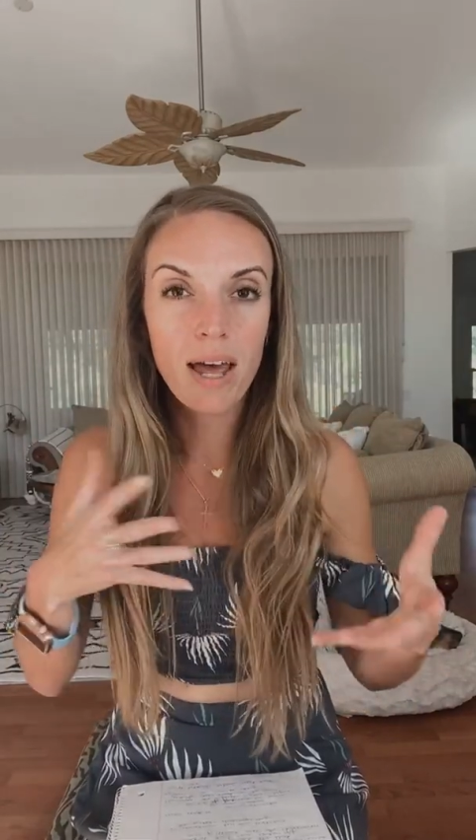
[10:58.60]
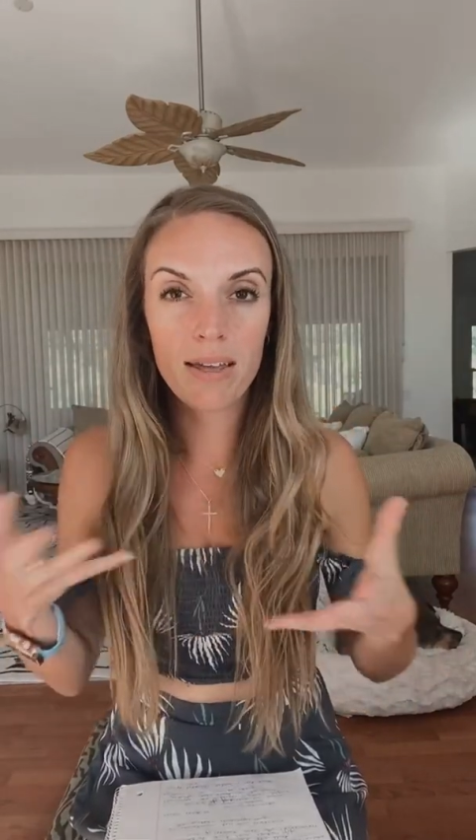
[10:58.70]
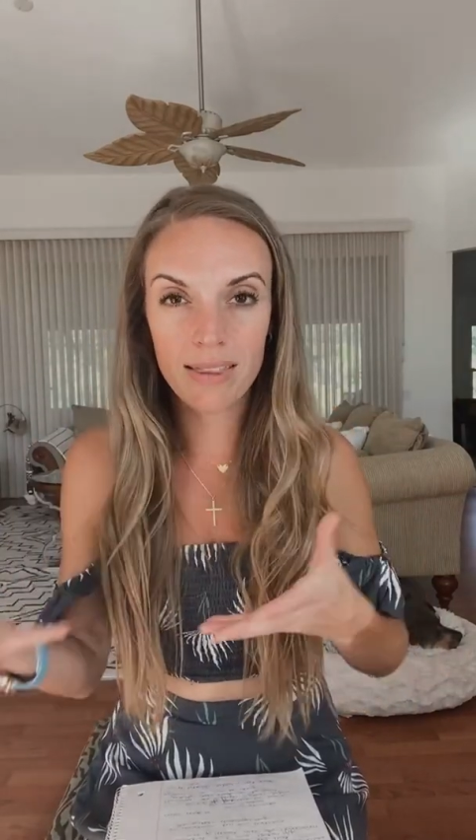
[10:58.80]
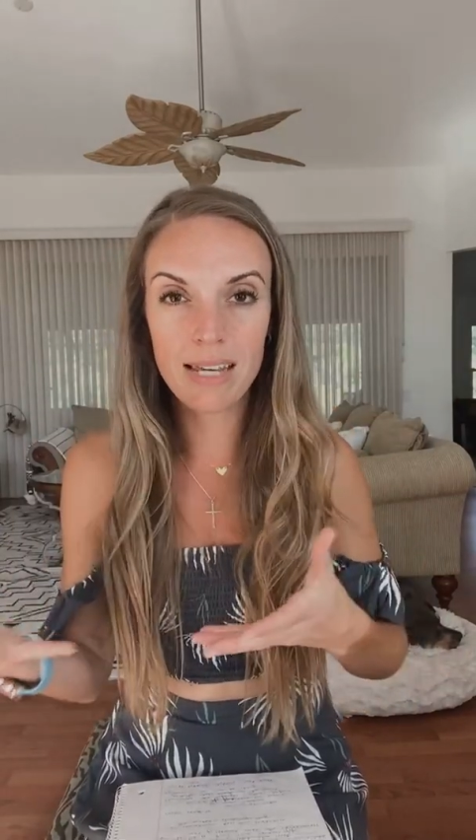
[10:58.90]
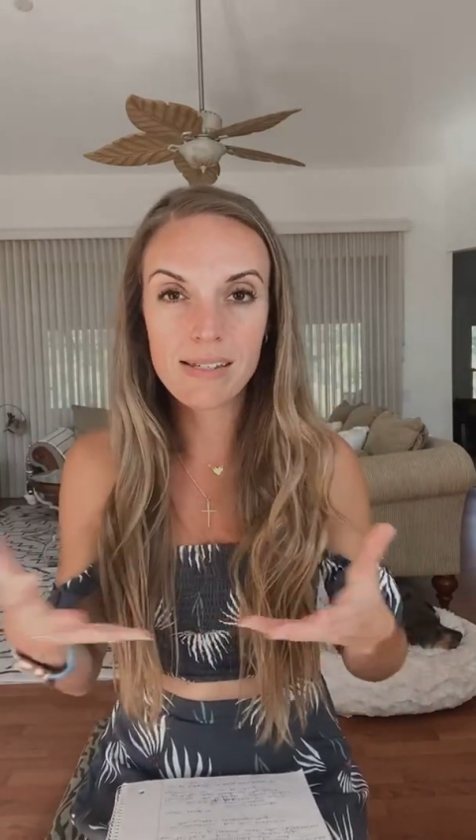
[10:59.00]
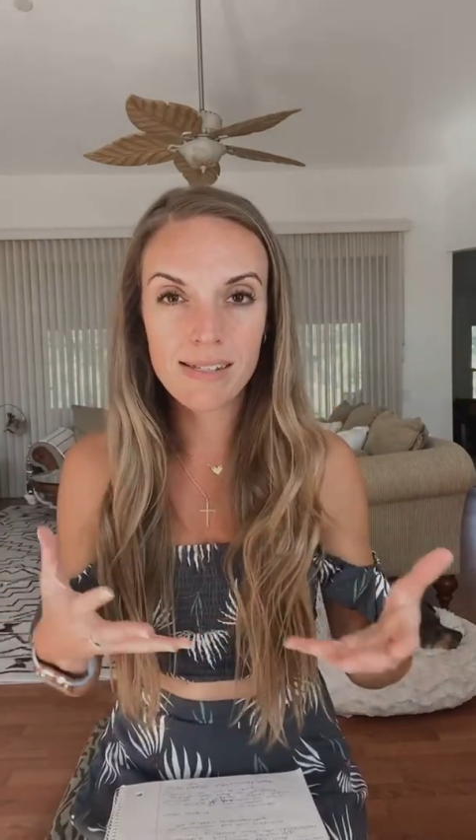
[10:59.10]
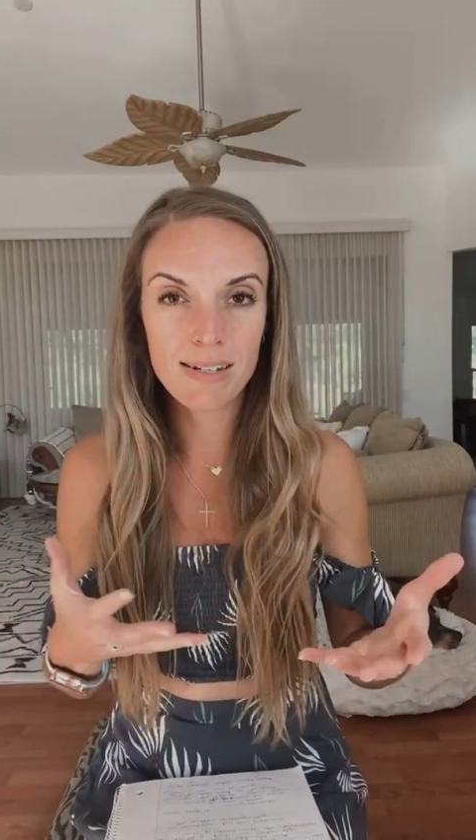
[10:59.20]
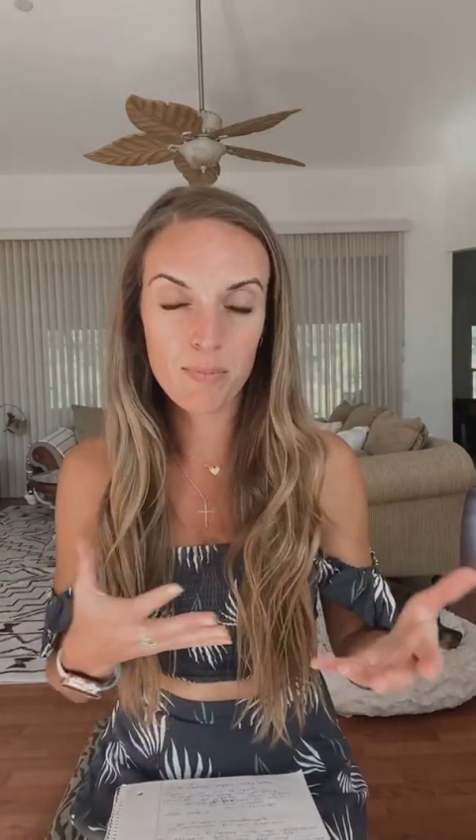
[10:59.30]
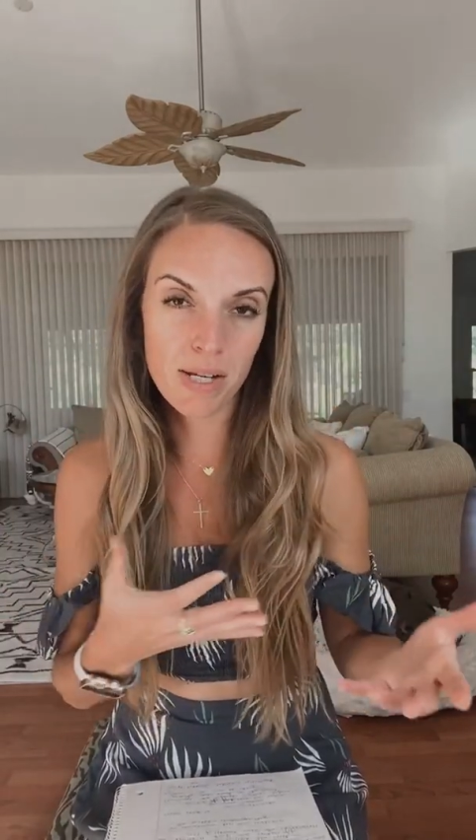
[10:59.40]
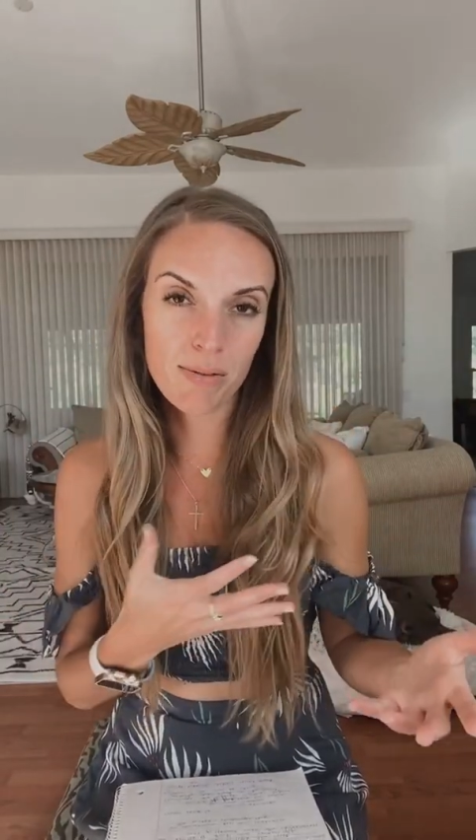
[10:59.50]
Things can
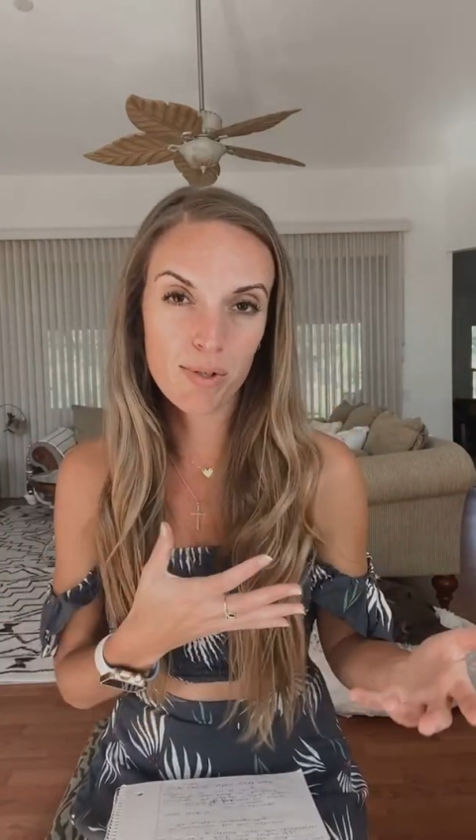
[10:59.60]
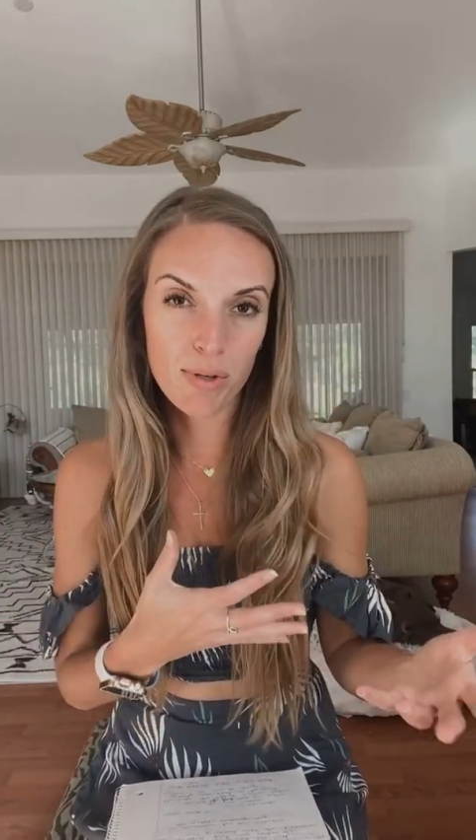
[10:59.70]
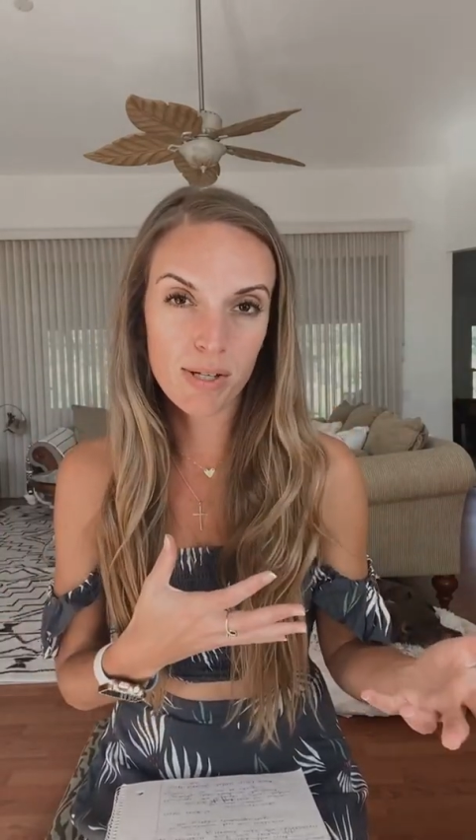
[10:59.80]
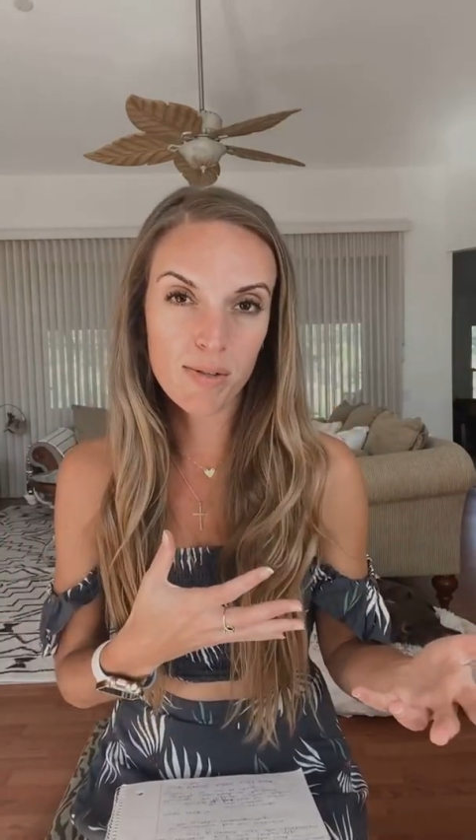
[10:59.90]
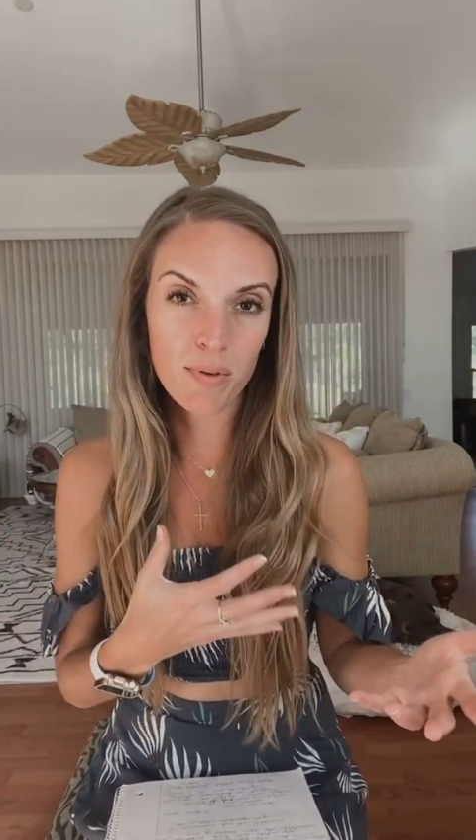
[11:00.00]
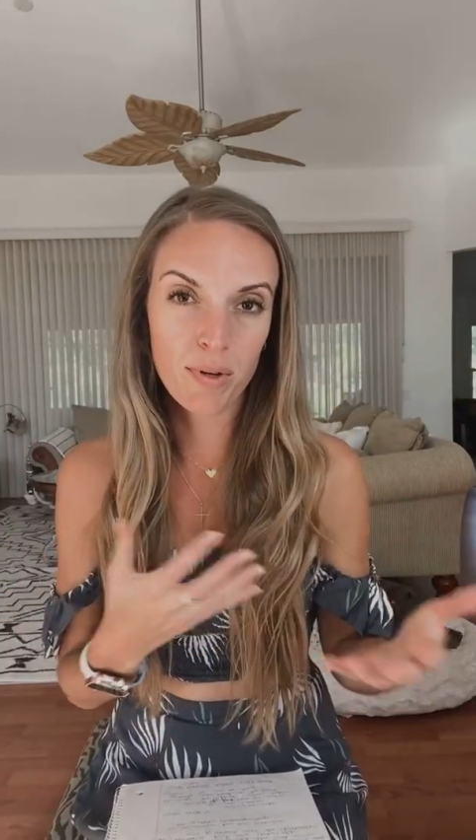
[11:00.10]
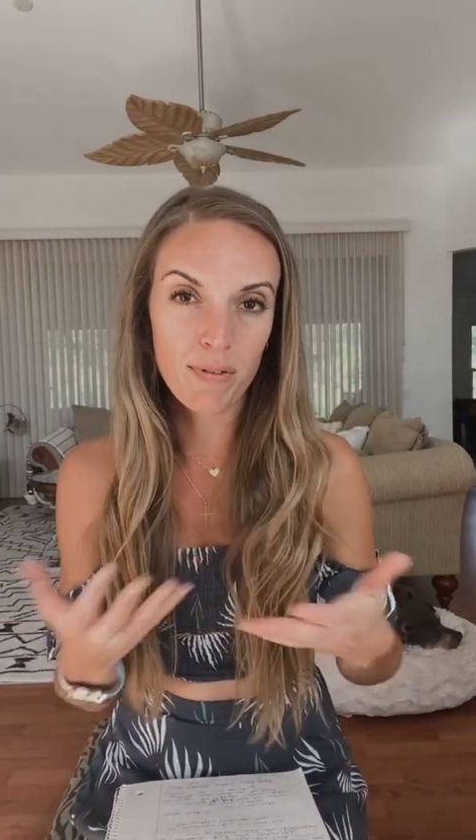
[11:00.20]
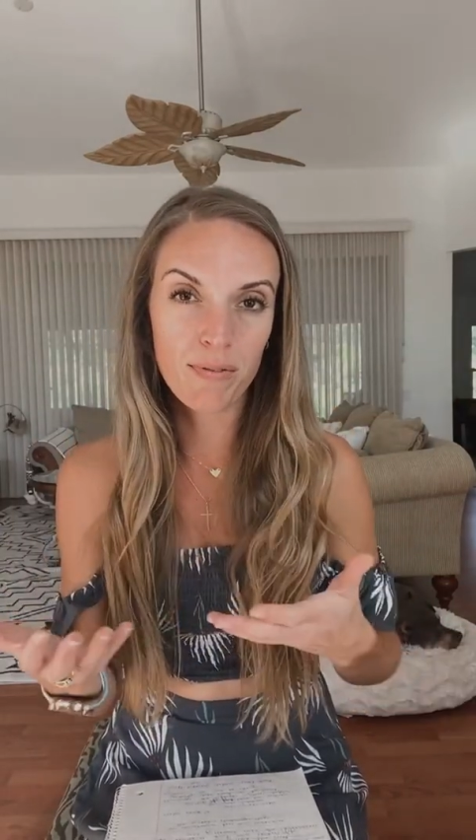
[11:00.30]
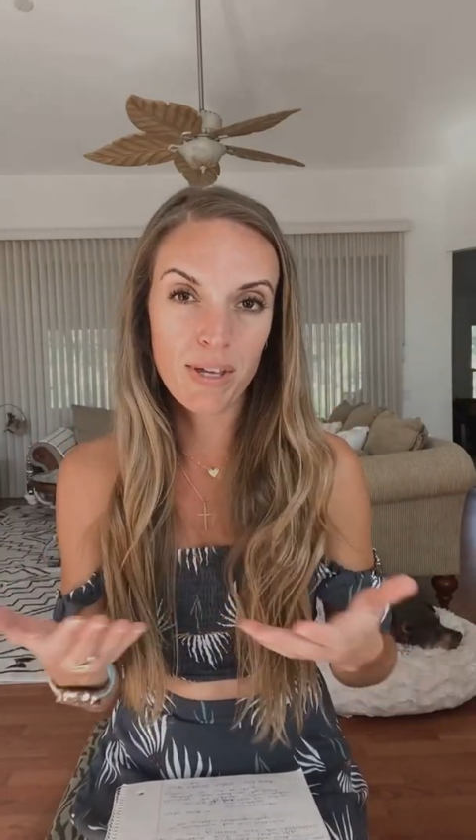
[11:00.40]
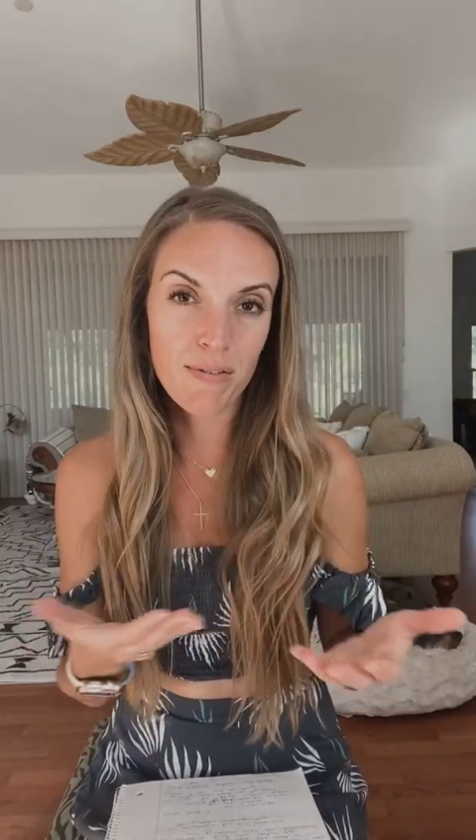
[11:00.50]
be stressful
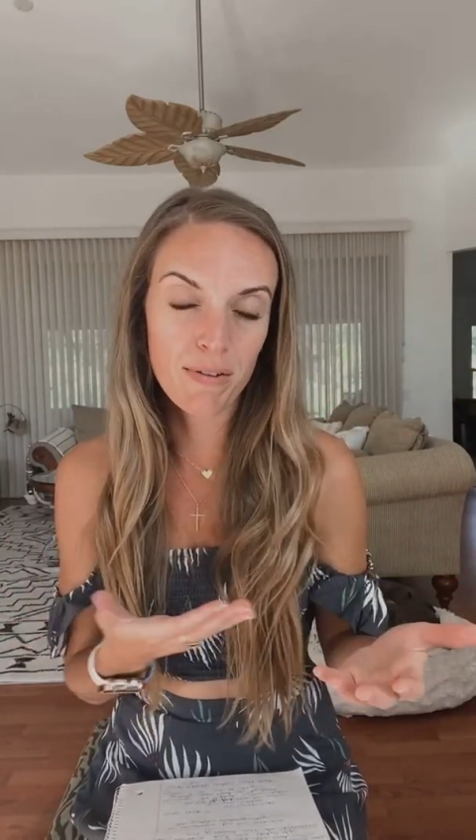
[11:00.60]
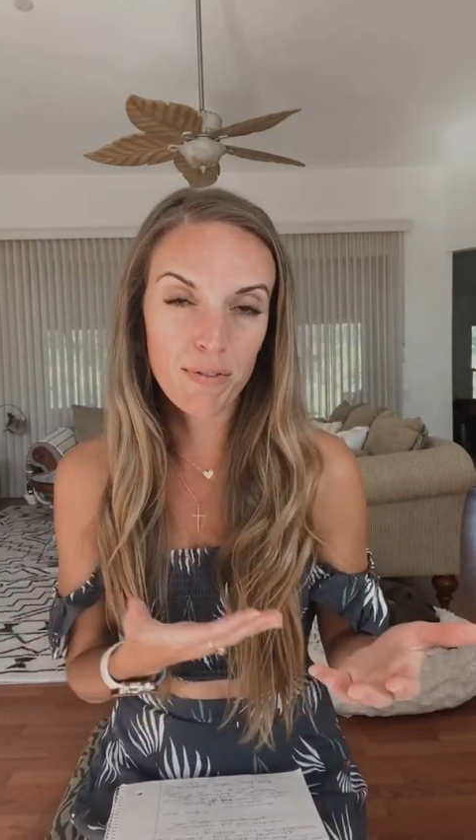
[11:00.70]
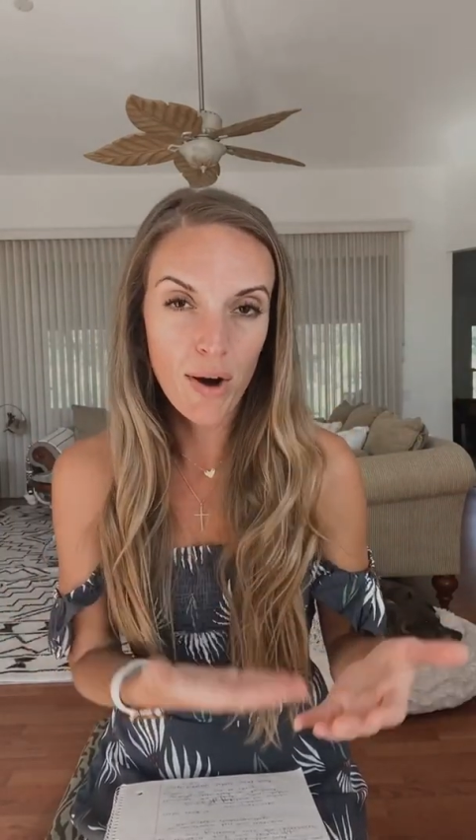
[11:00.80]
even if they're